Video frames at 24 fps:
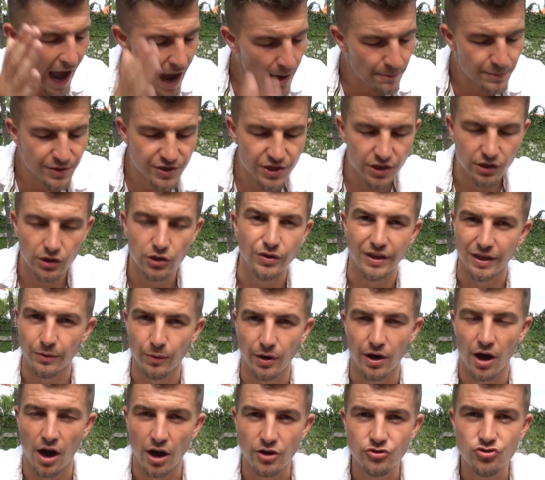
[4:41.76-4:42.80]
absolutely
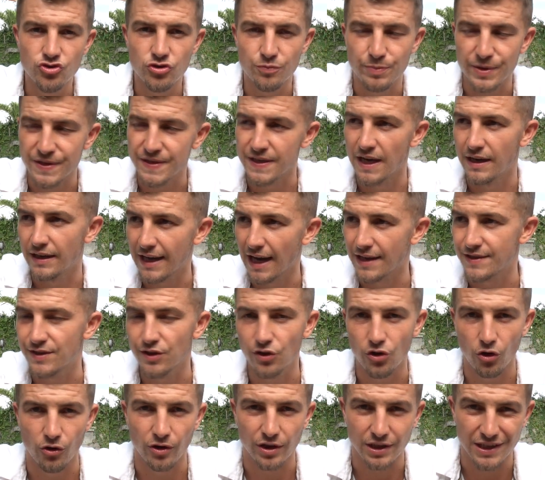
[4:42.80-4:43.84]
100%
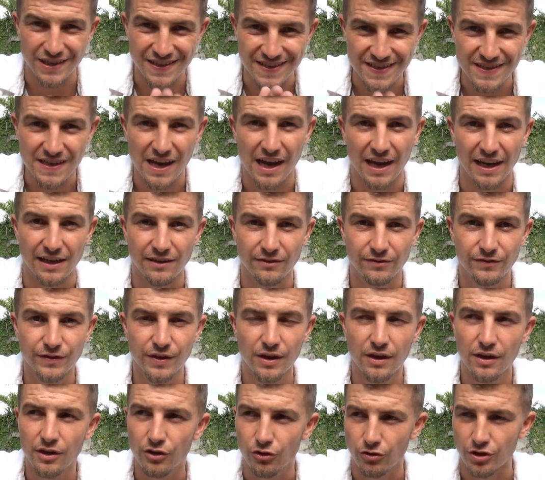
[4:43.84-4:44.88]
categorically saved
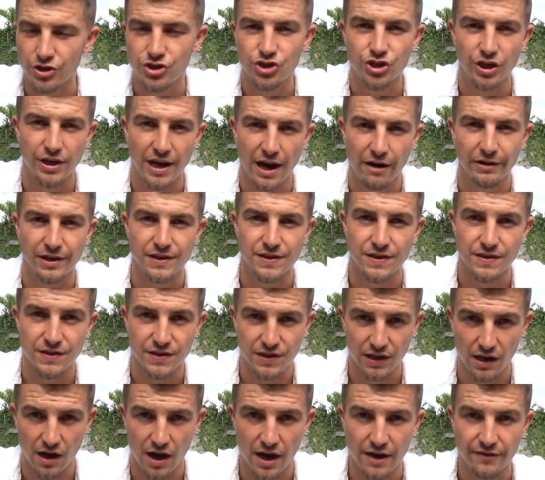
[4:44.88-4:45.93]
Christian Eriksen's
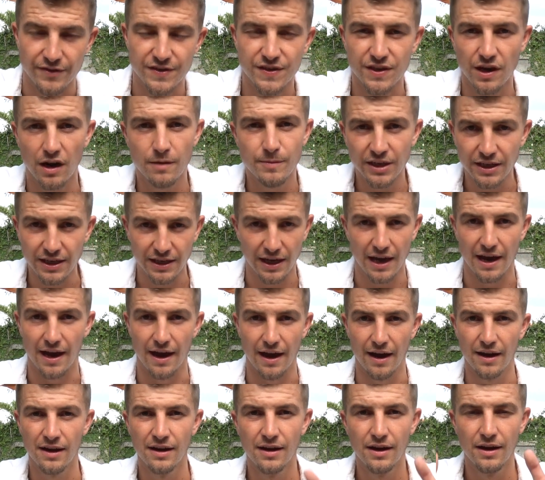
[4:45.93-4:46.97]
life. Simon
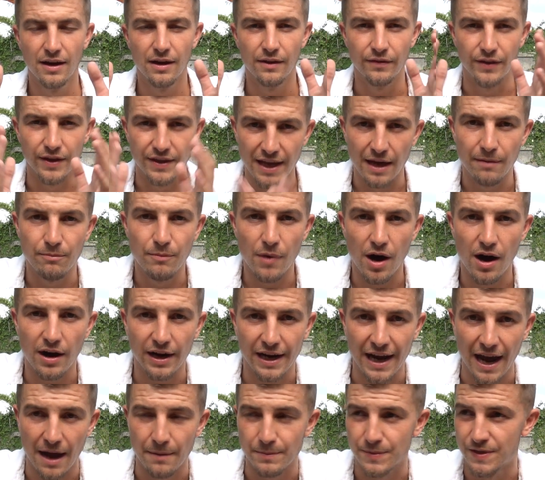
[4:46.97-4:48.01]
Kjær, the Denmark
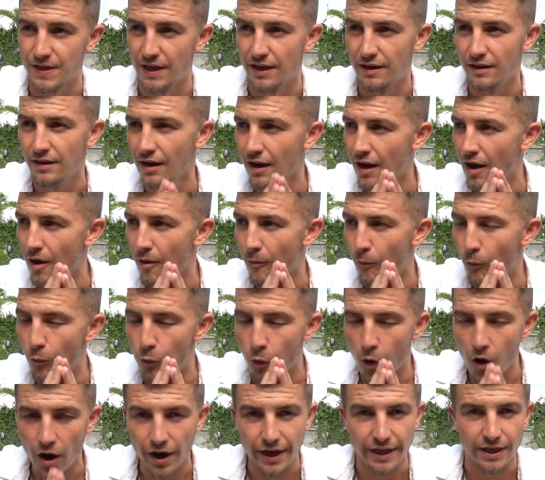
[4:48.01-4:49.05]
captain,
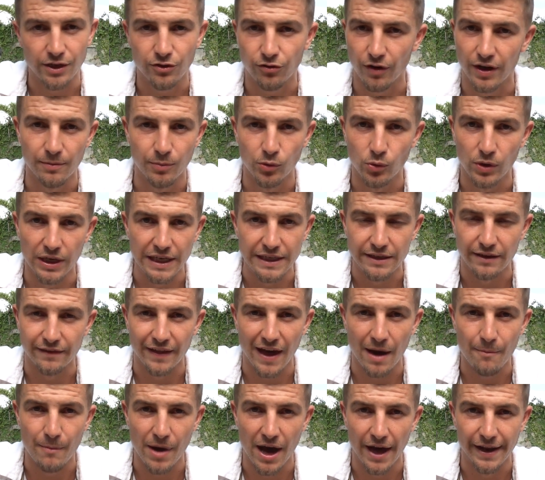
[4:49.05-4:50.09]
what an incredible leader
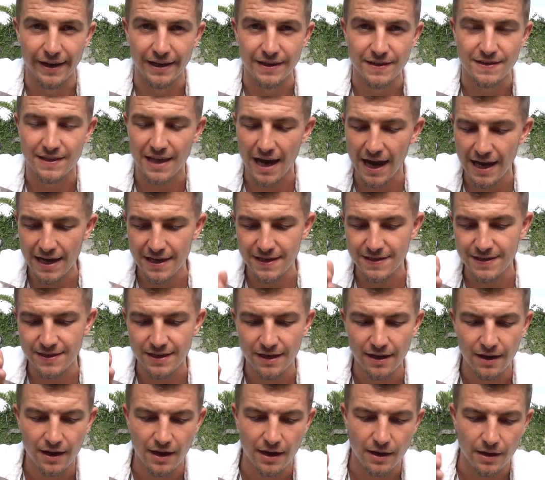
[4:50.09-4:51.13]
that man is. That is,
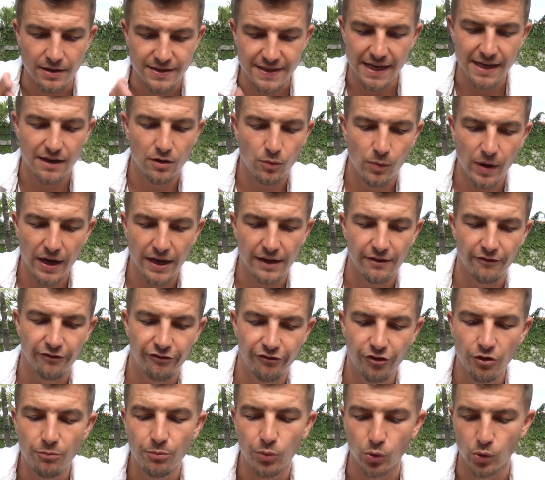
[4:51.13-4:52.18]
take away
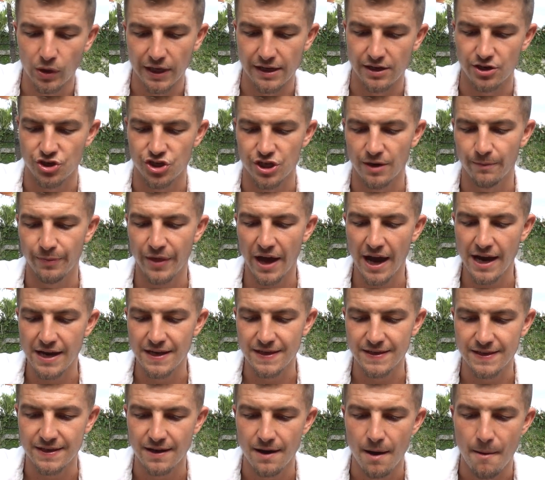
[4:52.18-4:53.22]
football leadership, that
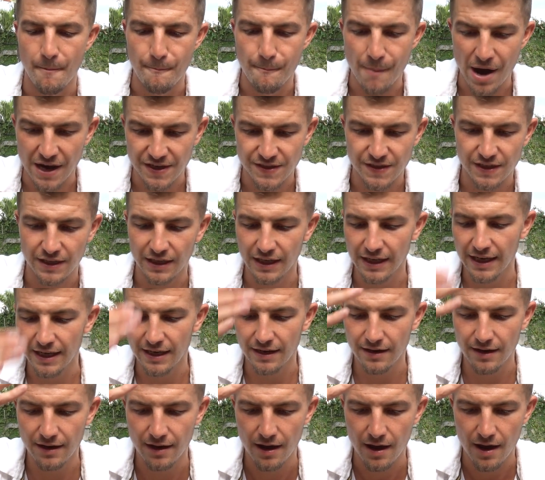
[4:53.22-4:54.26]
is
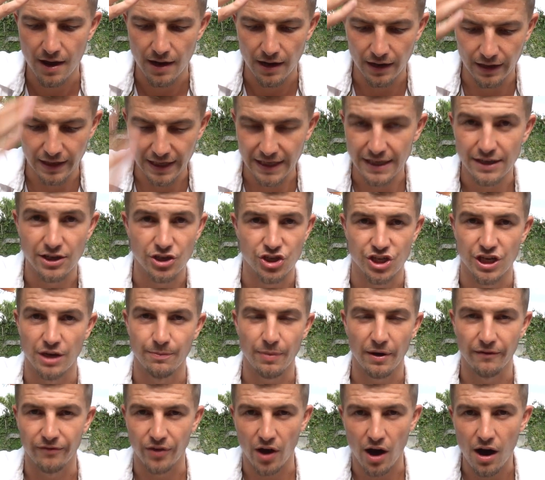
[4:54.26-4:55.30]
masculine leadership
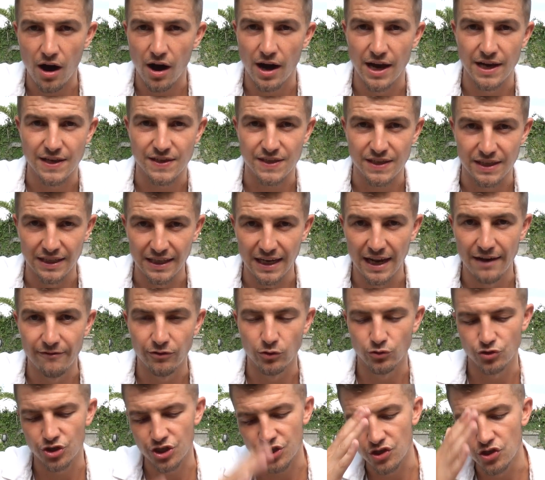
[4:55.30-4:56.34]
of the highest
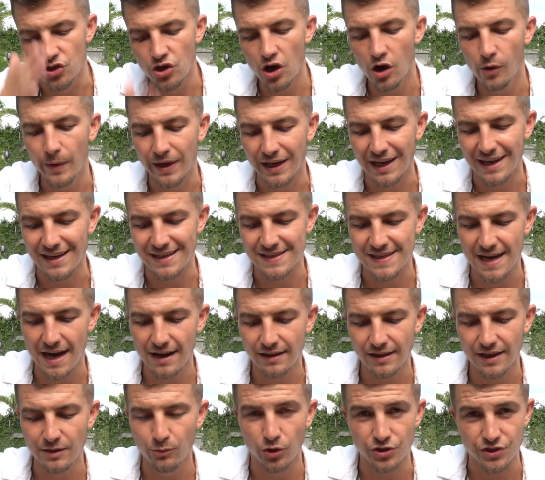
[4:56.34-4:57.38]
level. Just knowing
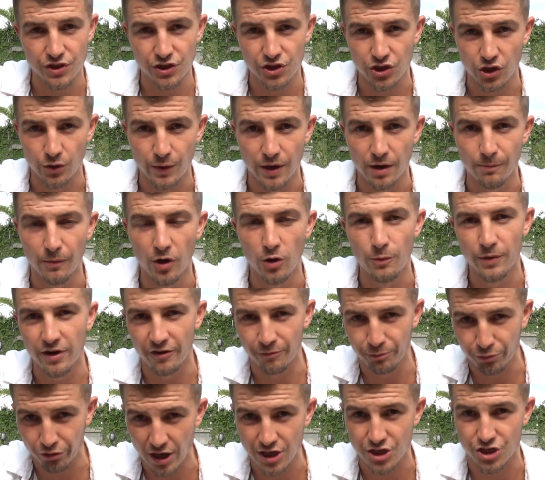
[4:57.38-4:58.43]
exactly what to do in a moment
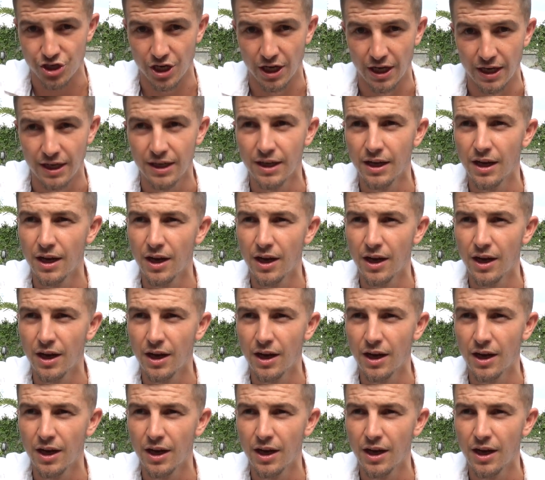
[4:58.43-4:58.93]
of pressure